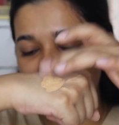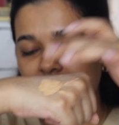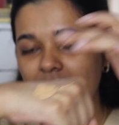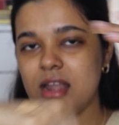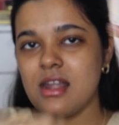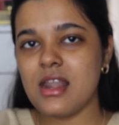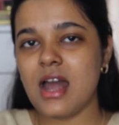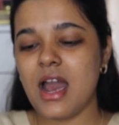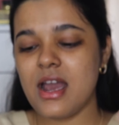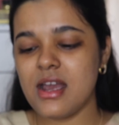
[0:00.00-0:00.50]

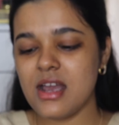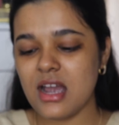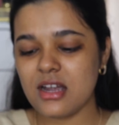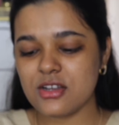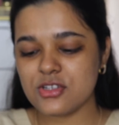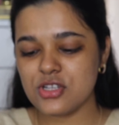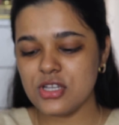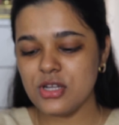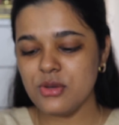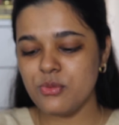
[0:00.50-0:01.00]
and I
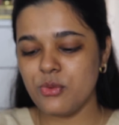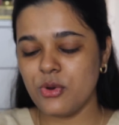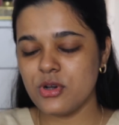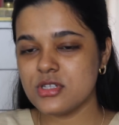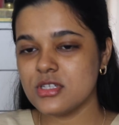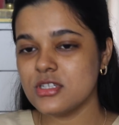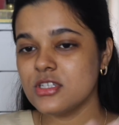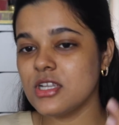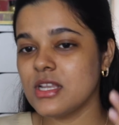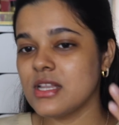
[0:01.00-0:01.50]
actually
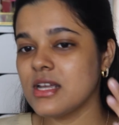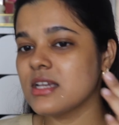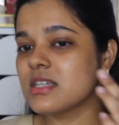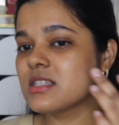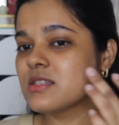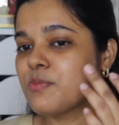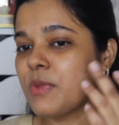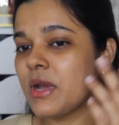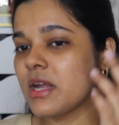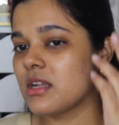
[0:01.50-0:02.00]
wasn't really
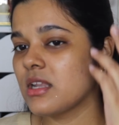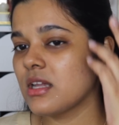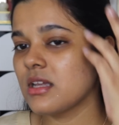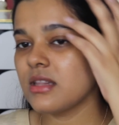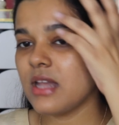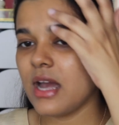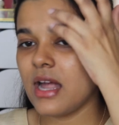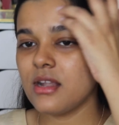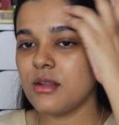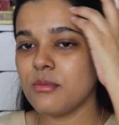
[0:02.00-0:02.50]

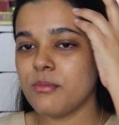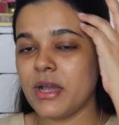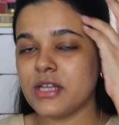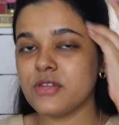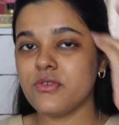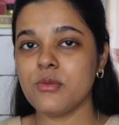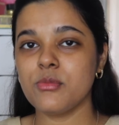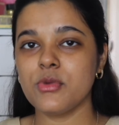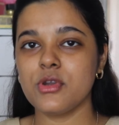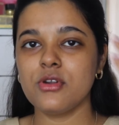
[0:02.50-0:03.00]
expecting that. By
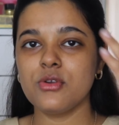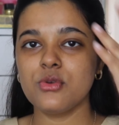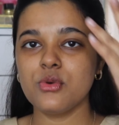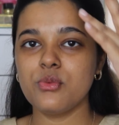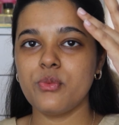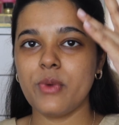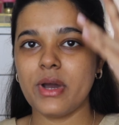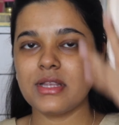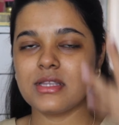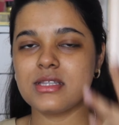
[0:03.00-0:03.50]
the way, I'm gonna do
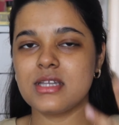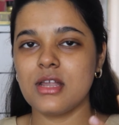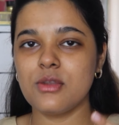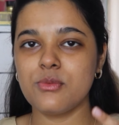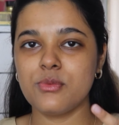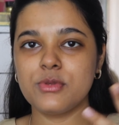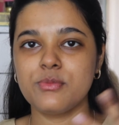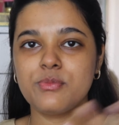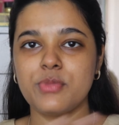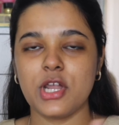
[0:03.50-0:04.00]
one
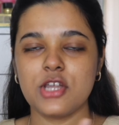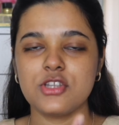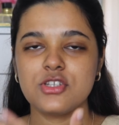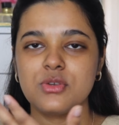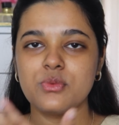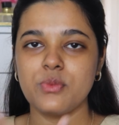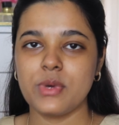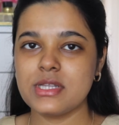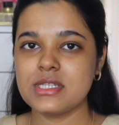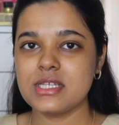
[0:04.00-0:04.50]
side with brush
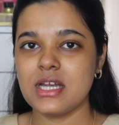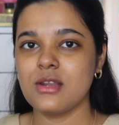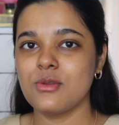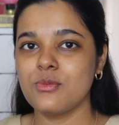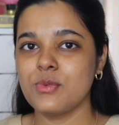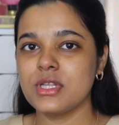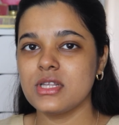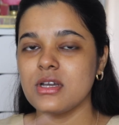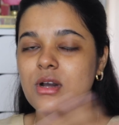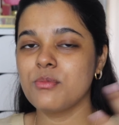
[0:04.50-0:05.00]
and one
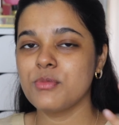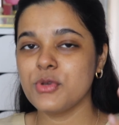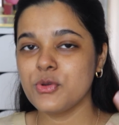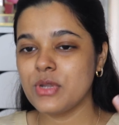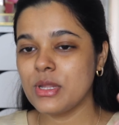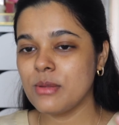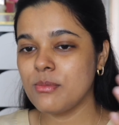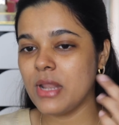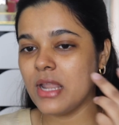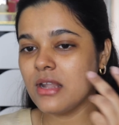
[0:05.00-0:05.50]
side with a
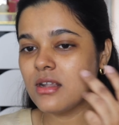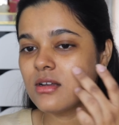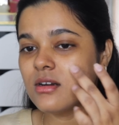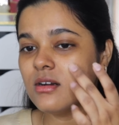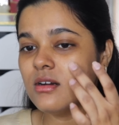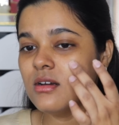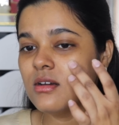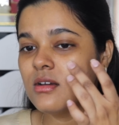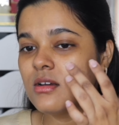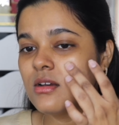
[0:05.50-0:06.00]
beauty
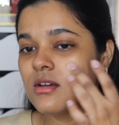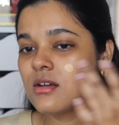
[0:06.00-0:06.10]
blender.